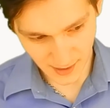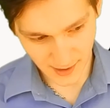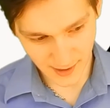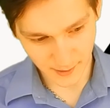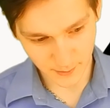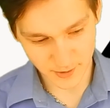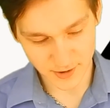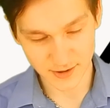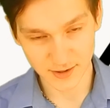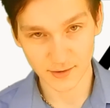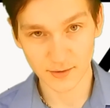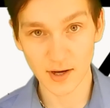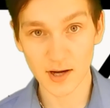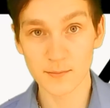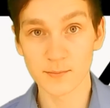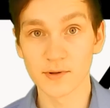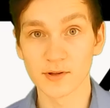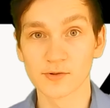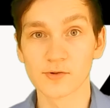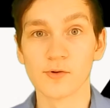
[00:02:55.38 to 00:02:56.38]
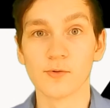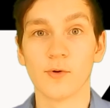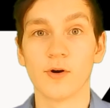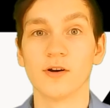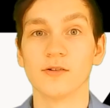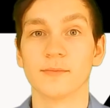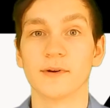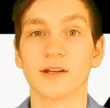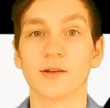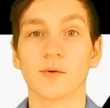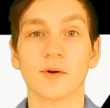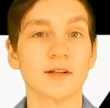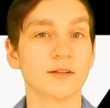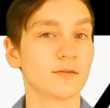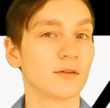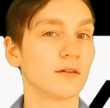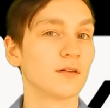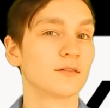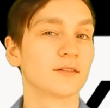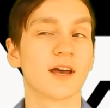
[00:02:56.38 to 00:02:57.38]
um, uh, which is a great Bitcoin wallet, by the way, it's
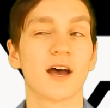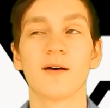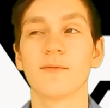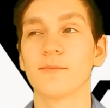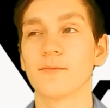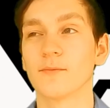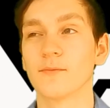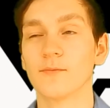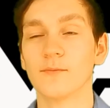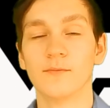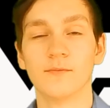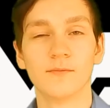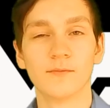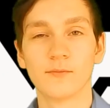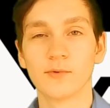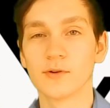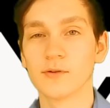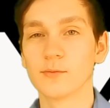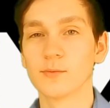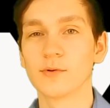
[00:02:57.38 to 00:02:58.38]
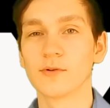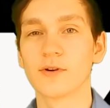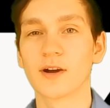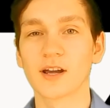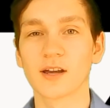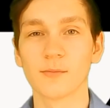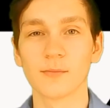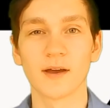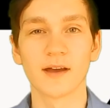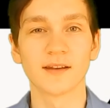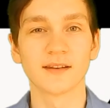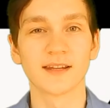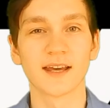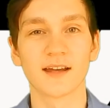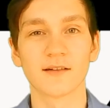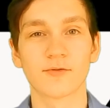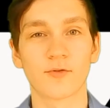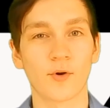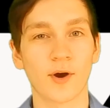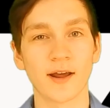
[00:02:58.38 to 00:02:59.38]
one of the top. We, we recommend
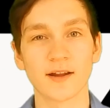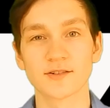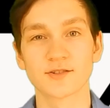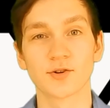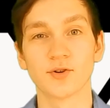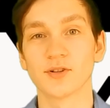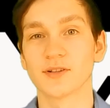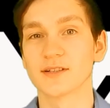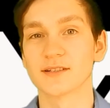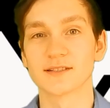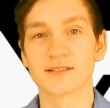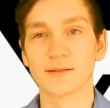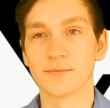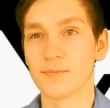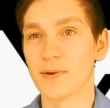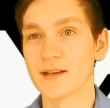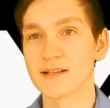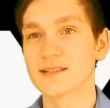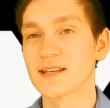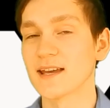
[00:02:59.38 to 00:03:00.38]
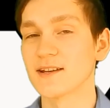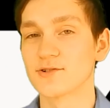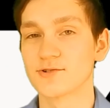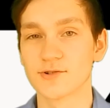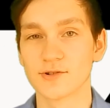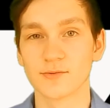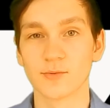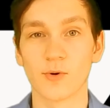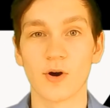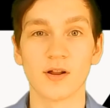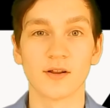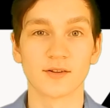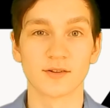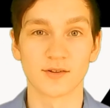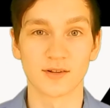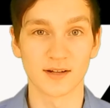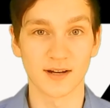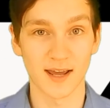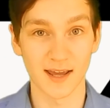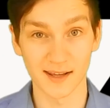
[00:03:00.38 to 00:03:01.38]
that for Android. It's the best Android wallet
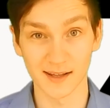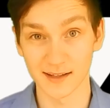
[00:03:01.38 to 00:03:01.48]
you can